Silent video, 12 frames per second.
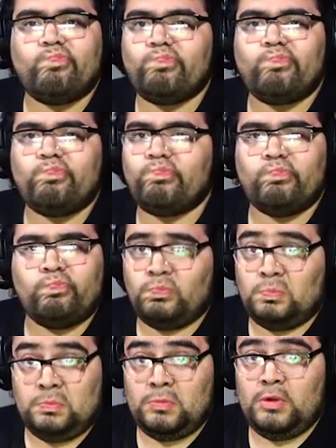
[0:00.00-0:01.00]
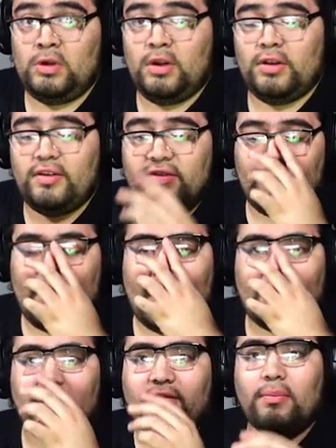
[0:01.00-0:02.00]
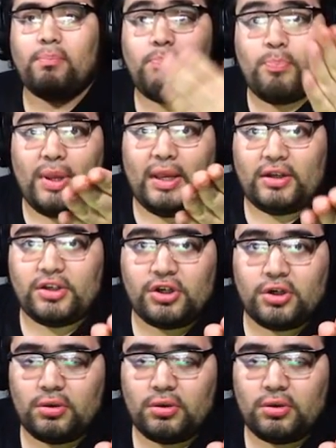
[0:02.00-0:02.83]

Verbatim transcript: Hello, Meat Man. This Amanda is a bitch.